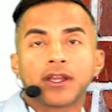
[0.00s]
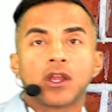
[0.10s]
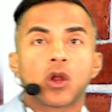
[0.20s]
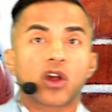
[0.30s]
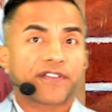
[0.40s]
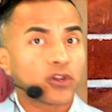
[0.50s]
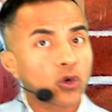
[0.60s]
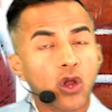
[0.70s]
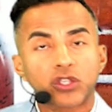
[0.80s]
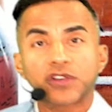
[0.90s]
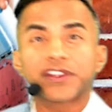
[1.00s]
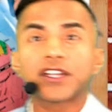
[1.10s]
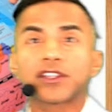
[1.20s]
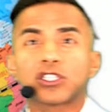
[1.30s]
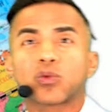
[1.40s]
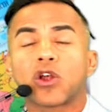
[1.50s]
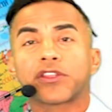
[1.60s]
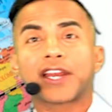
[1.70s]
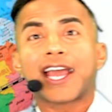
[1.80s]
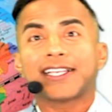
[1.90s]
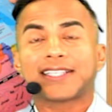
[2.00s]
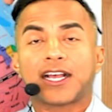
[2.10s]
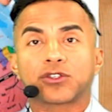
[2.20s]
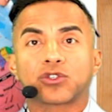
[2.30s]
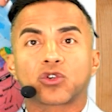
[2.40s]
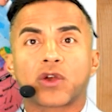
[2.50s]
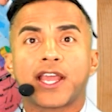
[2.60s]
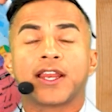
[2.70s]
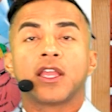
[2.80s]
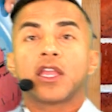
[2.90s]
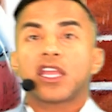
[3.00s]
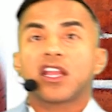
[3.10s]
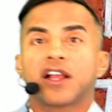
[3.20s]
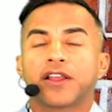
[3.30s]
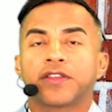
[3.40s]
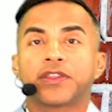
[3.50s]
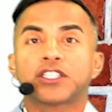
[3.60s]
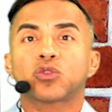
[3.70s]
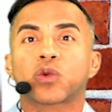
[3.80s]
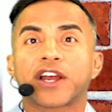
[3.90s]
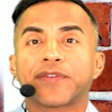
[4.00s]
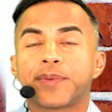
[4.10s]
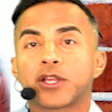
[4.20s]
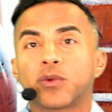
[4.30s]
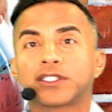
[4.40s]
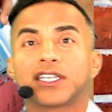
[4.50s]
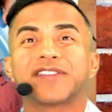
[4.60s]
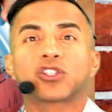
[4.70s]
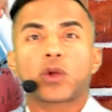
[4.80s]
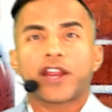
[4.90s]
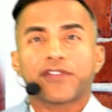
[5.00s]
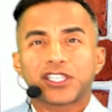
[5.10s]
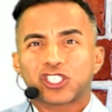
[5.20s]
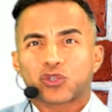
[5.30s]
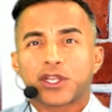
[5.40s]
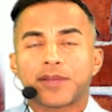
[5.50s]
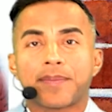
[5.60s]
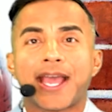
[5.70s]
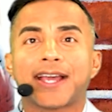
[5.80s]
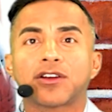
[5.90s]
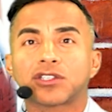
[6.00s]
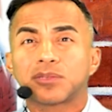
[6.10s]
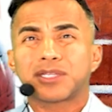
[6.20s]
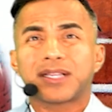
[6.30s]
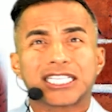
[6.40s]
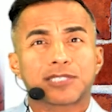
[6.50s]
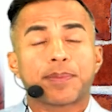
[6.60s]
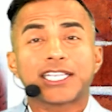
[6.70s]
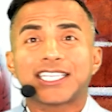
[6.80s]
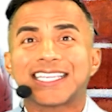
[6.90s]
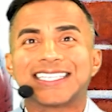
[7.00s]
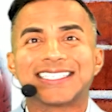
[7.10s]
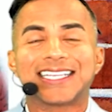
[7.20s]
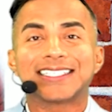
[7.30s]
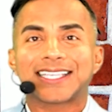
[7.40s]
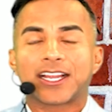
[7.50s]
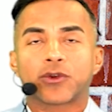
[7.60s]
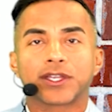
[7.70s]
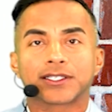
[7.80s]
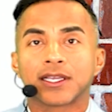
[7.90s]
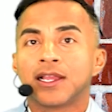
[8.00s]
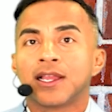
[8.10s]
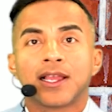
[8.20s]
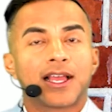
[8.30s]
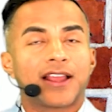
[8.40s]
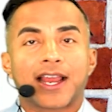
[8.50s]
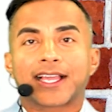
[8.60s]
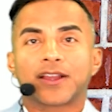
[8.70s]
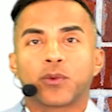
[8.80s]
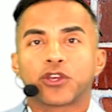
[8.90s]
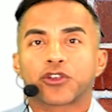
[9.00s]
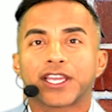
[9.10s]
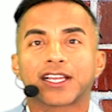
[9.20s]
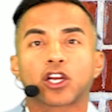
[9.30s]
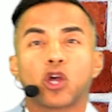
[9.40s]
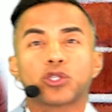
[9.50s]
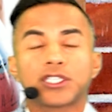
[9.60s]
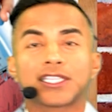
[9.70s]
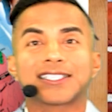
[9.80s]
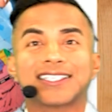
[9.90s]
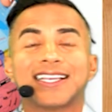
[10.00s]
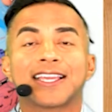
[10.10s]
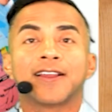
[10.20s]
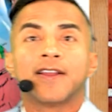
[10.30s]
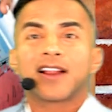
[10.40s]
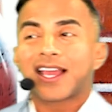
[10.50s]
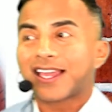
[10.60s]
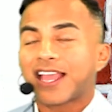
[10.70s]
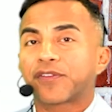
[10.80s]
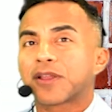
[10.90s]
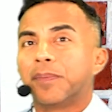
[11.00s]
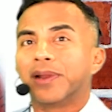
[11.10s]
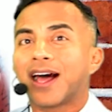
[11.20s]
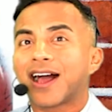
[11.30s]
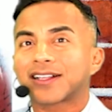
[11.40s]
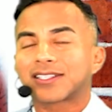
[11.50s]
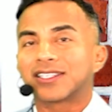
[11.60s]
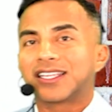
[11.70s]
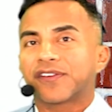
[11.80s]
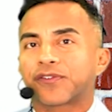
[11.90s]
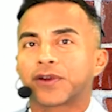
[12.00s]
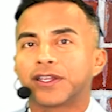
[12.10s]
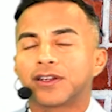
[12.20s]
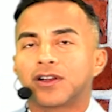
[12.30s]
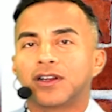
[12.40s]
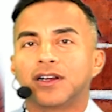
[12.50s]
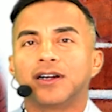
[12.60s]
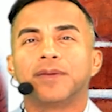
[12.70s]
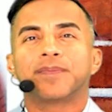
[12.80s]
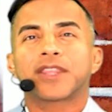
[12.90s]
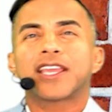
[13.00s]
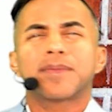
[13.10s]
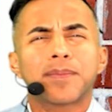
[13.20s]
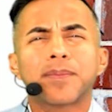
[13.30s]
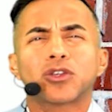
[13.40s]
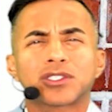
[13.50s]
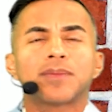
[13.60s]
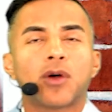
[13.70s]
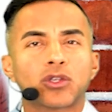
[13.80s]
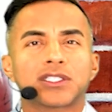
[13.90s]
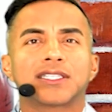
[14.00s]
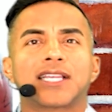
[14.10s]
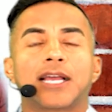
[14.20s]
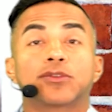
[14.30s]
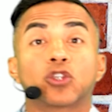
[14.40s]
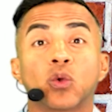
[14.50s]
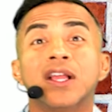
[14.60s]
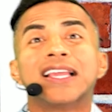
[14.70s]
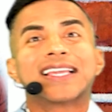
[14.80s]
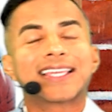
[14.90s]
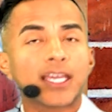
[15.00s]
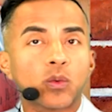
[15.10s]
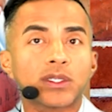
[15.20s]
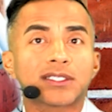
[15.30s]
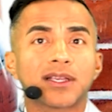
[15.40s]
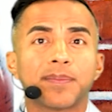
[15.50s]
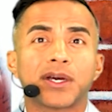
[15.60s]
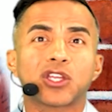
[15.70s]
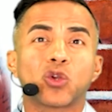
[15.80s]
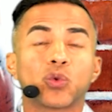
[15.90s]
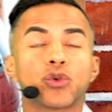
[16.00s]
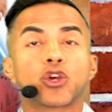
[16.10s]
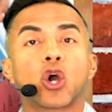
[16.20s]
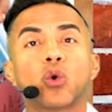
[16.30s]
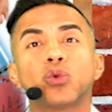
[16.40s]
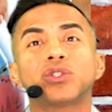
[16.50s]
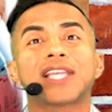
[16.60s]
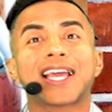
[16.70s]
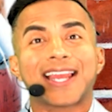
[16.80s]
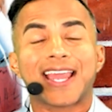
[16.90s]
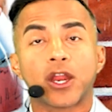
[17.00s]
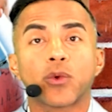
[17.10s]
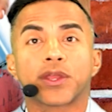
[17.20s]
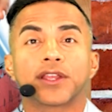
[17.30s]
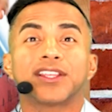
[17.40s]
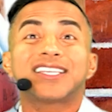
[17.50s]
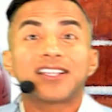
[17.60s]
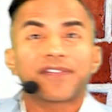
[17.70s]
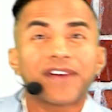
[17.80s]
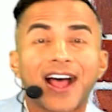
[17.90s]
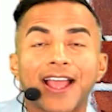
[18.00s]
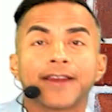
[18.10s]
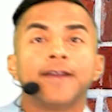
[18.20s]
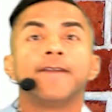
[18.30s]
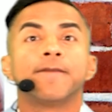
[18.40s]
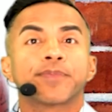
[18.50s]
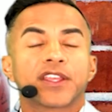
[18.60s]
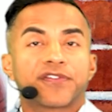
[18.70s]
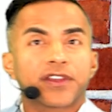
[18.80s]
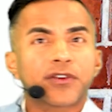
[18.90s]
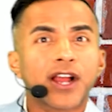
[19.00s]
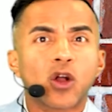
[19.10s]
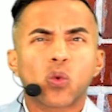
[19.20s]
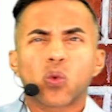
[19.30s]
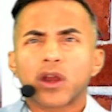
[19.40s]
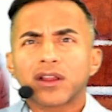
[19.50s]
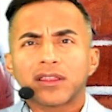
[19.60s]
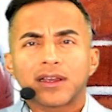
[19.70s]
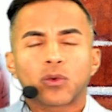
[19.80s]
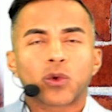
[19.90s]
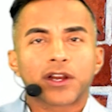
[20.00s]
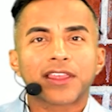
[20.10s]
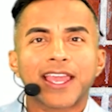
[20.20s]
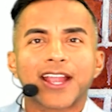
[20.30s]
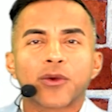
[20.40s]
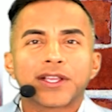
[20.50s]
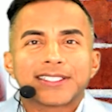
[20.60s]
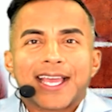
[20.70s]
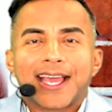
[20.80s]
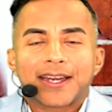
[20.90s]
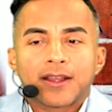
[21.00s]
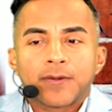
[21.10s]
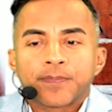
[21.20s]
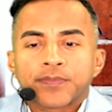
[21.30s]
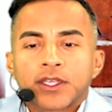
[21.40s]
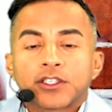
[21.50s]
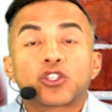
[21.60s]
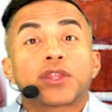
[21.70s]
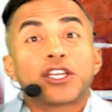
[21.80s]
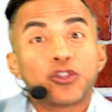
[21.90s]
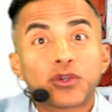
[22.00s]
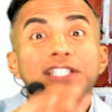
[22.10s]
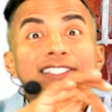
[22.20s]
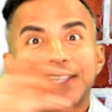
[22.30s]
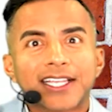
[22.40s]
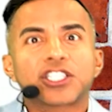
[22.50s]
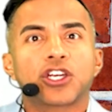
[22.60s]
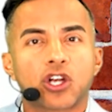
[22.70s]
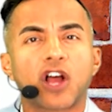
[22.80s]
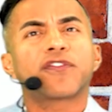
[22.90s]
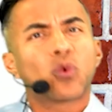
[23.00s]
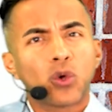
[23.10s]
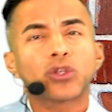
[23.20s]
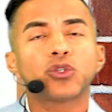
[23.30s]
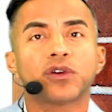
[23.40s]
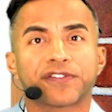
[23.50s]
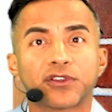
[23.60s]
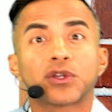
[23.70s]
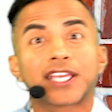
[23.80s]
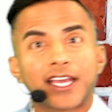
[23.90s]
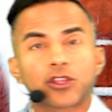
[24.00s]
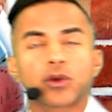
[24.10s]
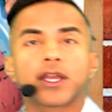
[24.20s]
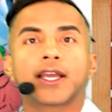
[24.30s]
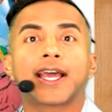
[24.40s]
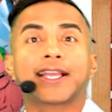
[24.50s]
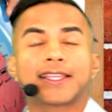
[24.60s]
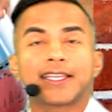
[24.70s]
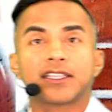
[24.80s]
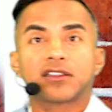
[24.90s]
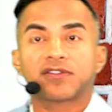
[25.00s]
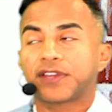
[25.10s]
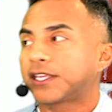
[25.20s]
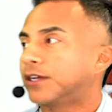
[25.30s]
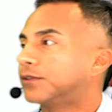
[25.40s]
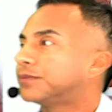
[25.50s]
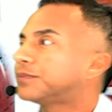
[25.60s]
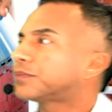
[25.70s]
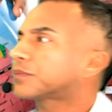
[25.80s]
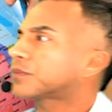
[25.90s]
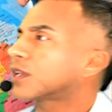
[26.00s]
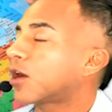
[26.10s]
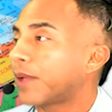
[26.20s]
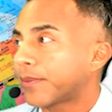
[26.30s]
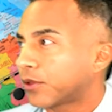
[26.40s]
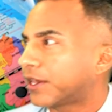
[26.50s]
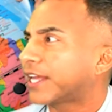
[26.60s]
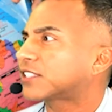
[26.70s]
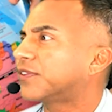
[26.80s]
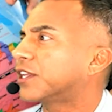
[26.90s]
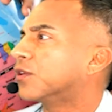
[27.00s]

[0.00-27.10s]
Or if you cross over here, these are all the nice houses are at. Yeah, this is where everybody wants to live. So every street matters sometimes, especially in dense areas. Like when you're getting close to the city, like every block's different. And most of the time. So get with somebody who knows that area, then figure out where the area is at, so that you can section it off. And we'll do a few together at the end of this video, or maybe in the next video.